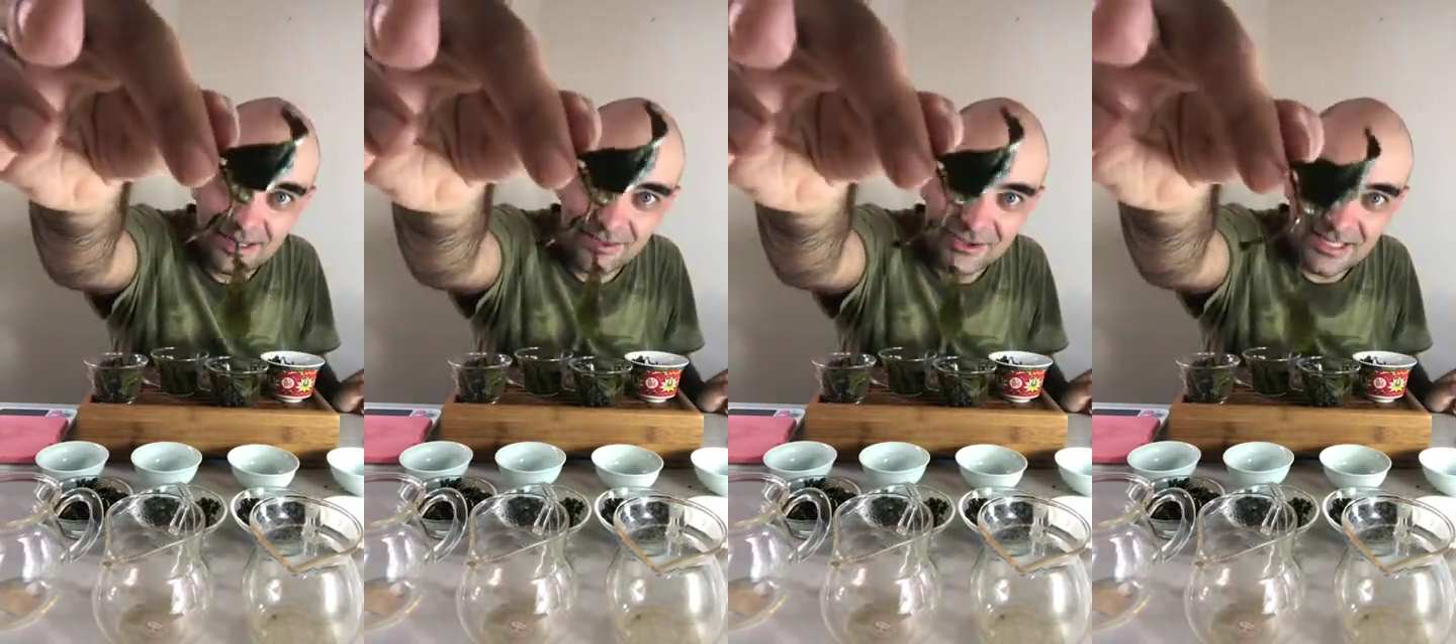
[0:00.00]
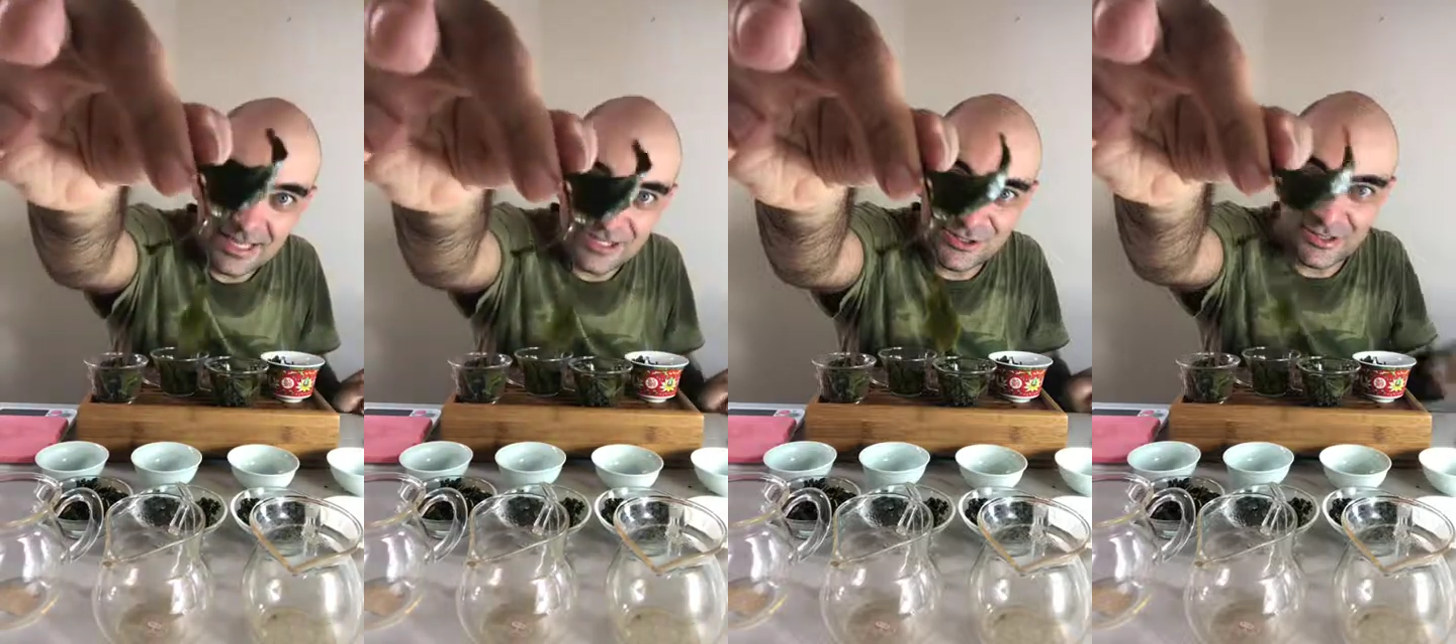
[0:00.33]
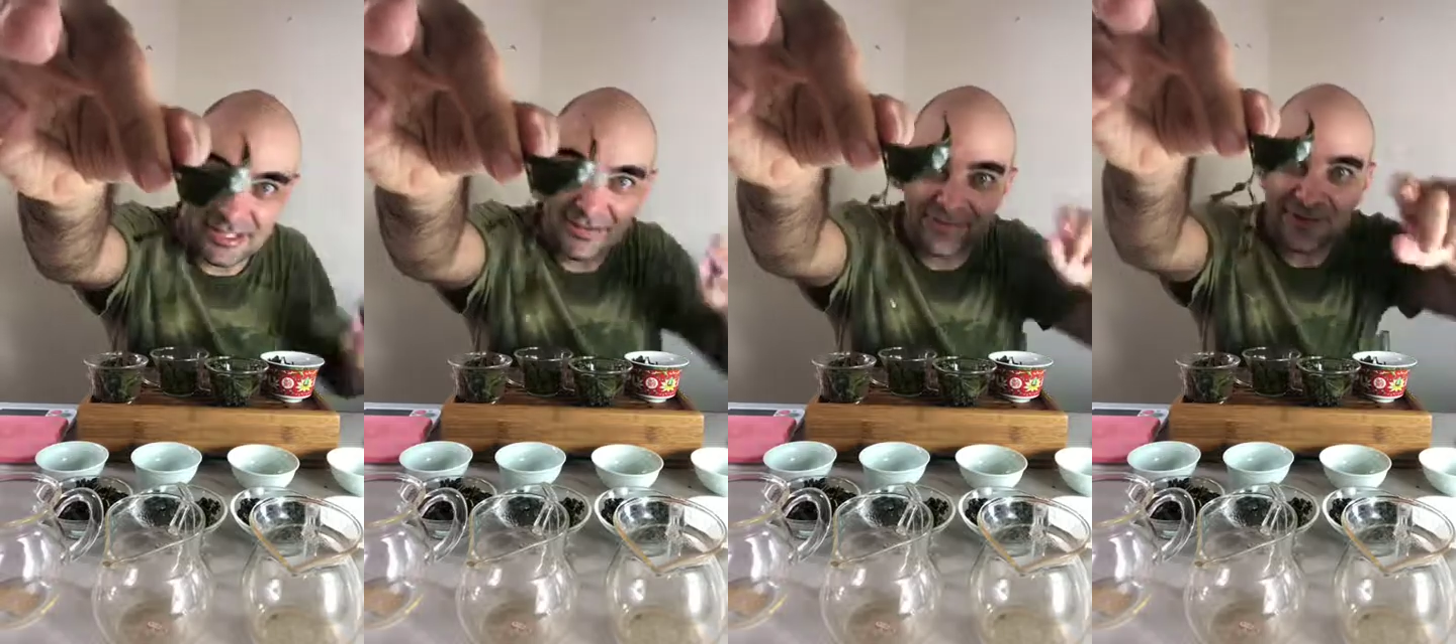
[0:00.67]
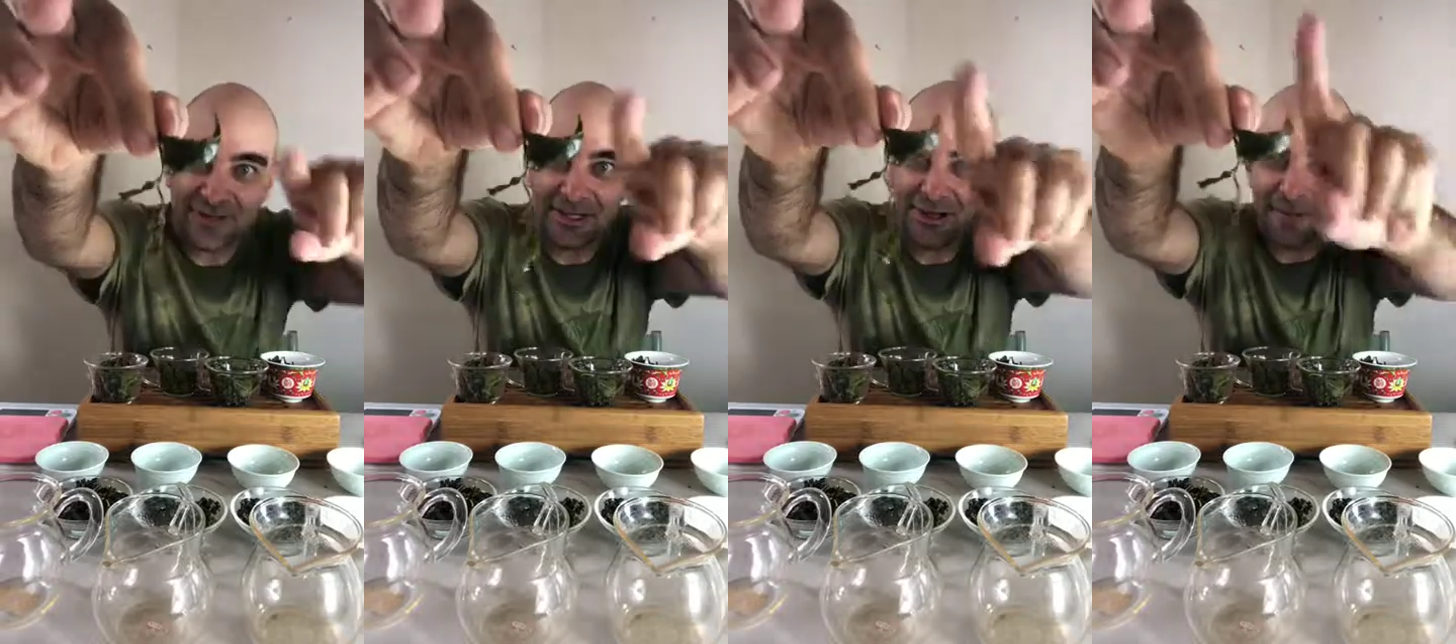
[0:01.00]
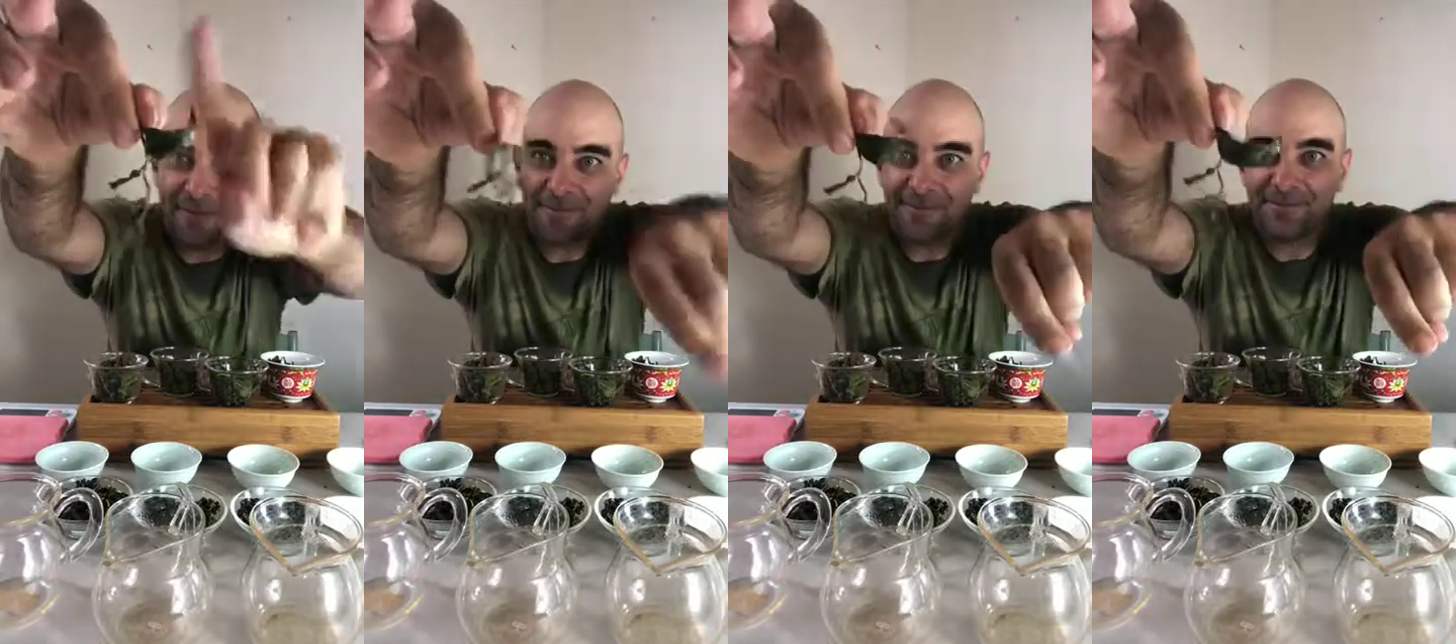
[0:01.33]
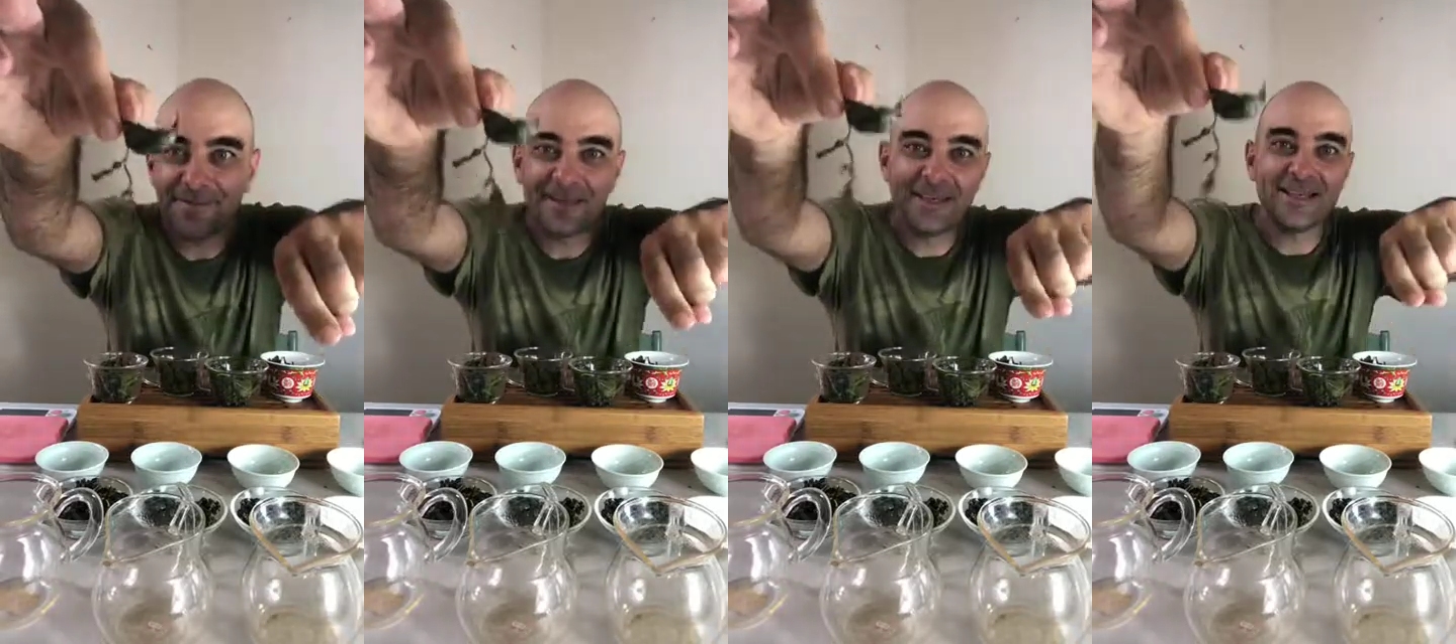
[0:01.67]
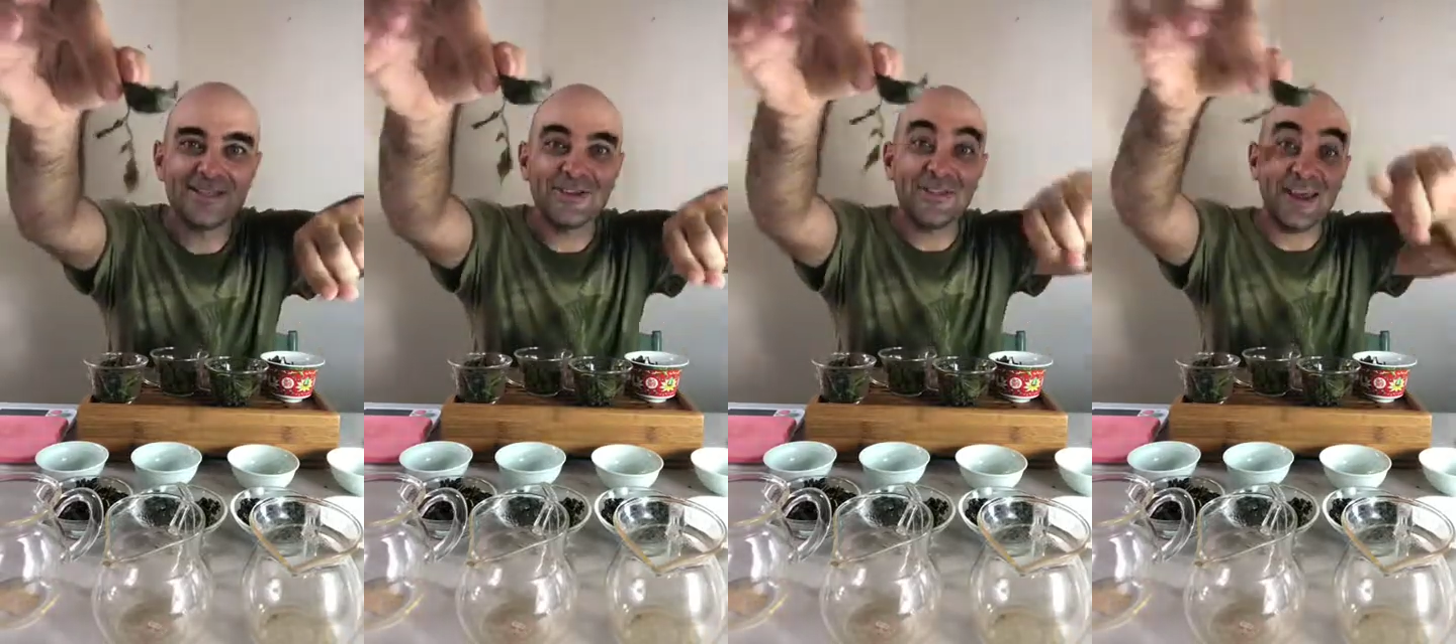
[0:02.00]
there's an extra leaf here. So